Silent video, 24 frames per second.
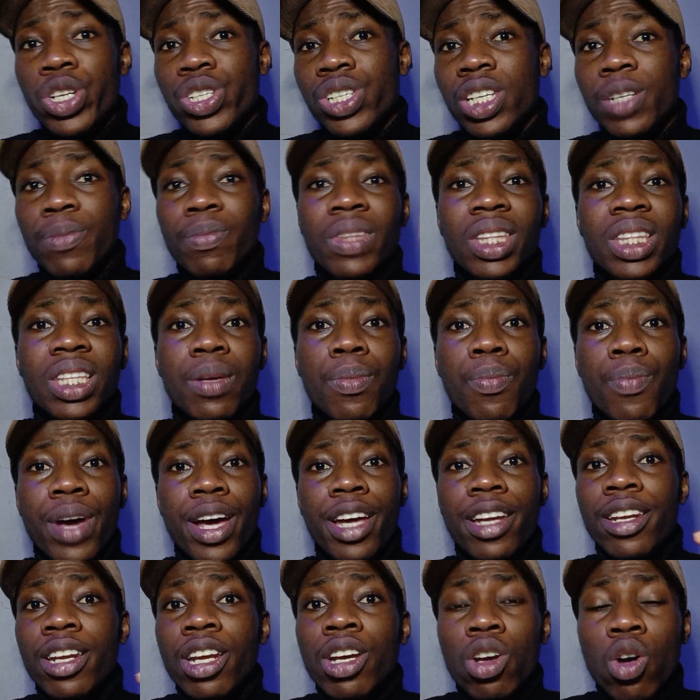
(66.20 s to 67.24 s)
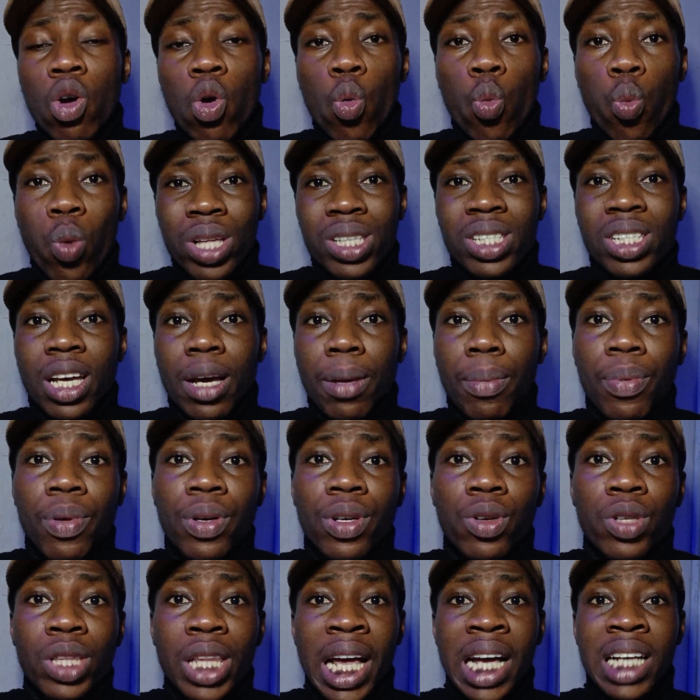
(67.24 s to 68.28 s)
not using the main
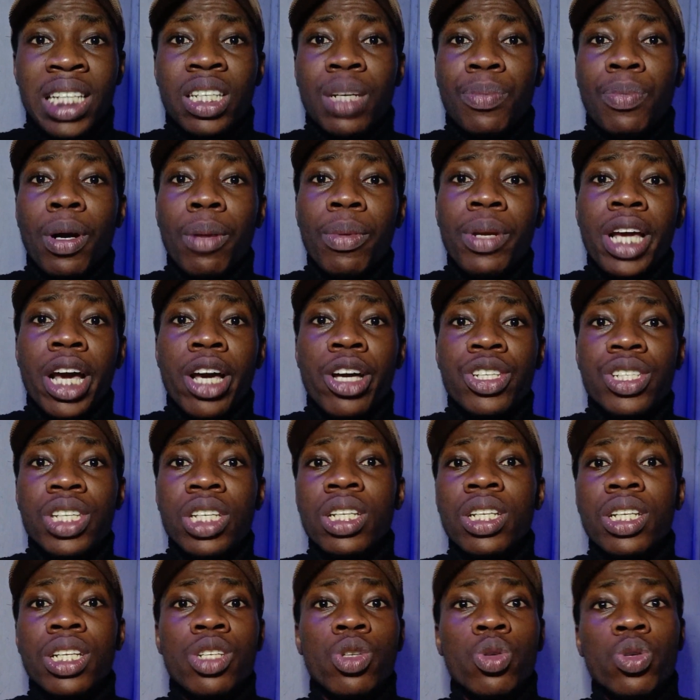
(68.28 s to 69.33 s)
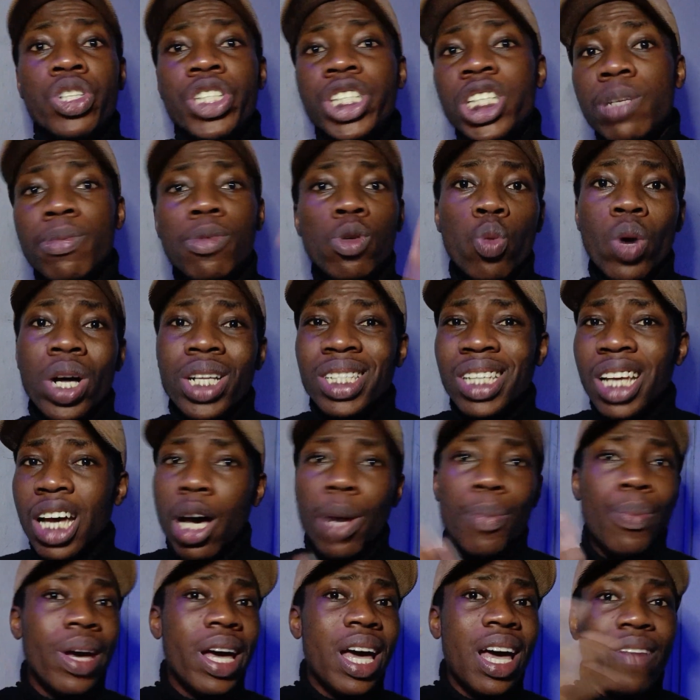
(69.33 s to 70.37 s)
WhatsApp. That is, you probably are using you know, GB
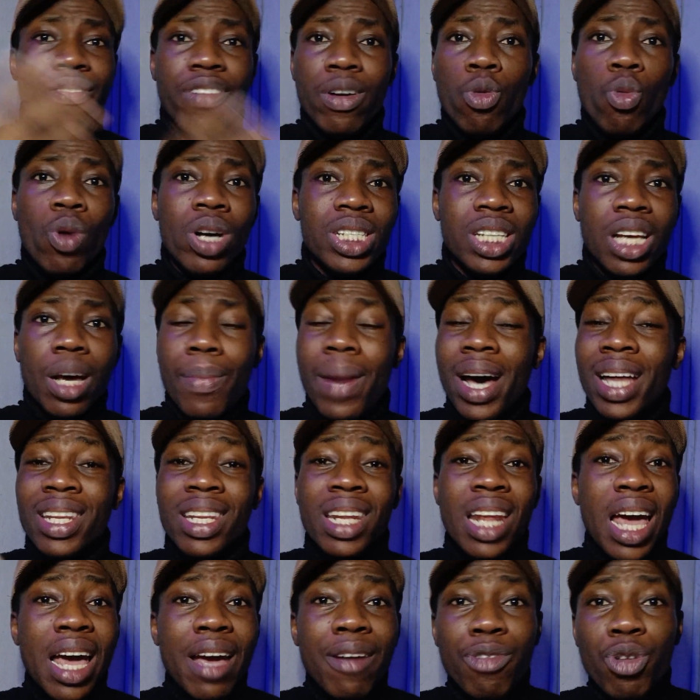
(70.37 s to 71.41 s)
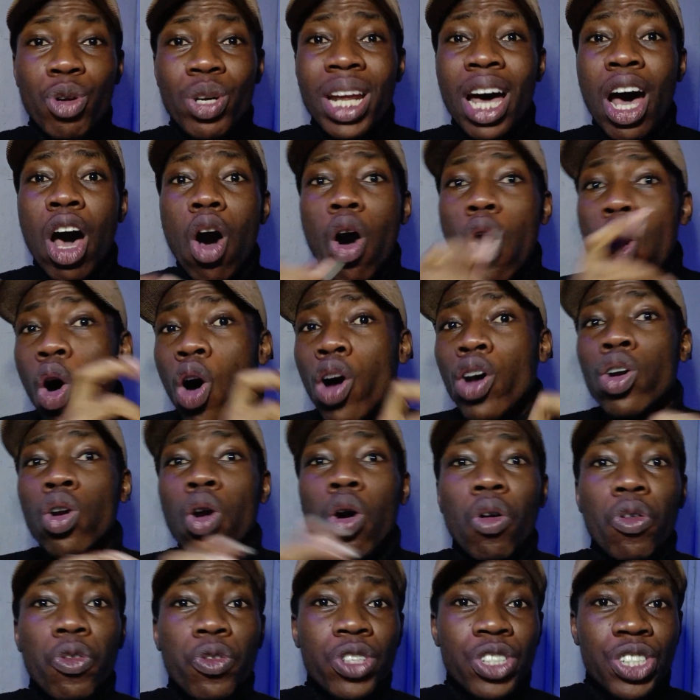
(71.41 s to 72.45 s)
WhatsApp, FM WhatsApp, and every other
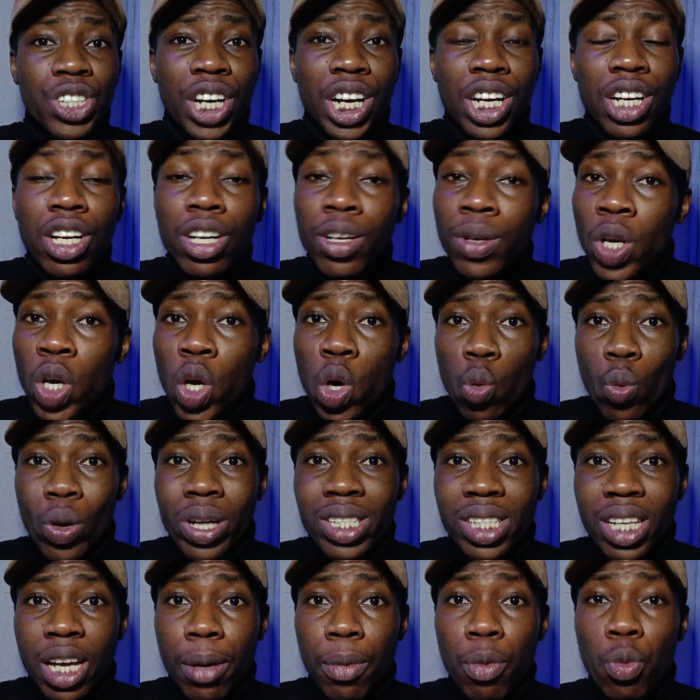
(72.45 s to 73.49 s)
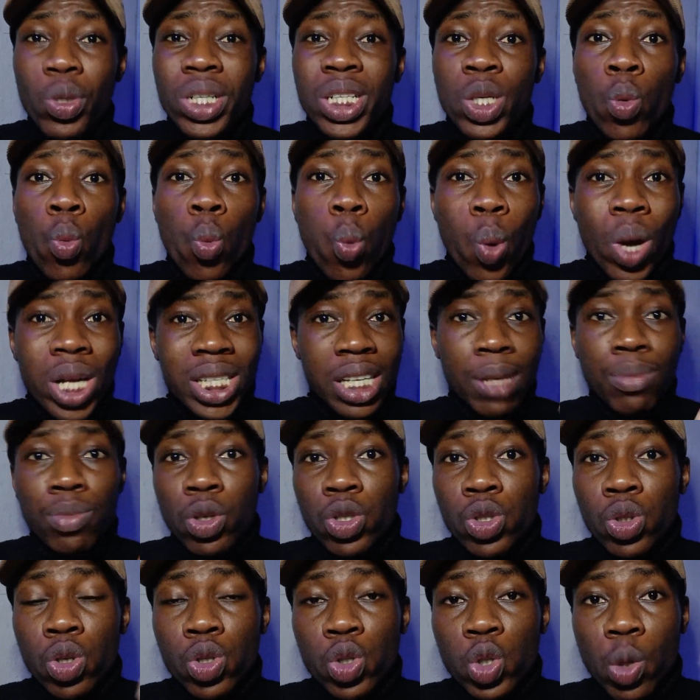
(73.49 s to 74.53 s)
unofficial WhatsApp, which
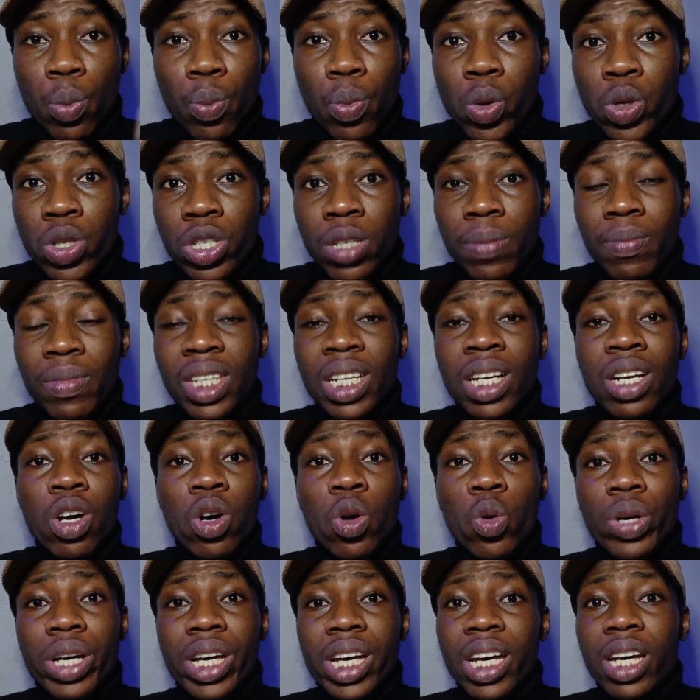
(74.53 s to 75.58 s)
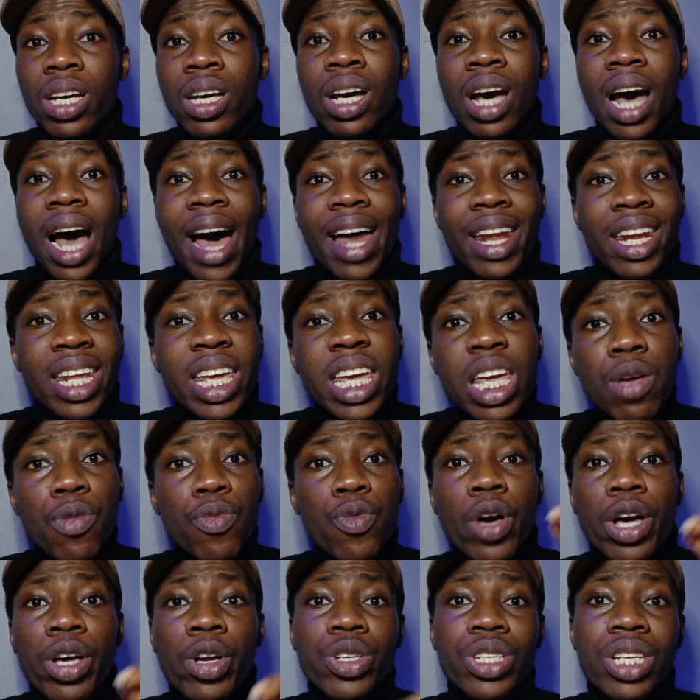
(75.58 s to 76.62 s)
WhatsApp does not support. Okay, and
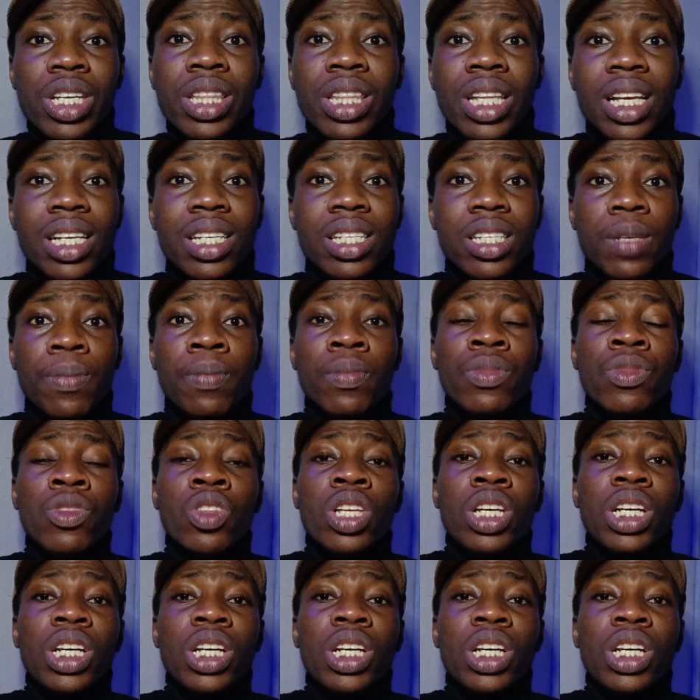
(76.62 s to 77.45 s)
if you are using this,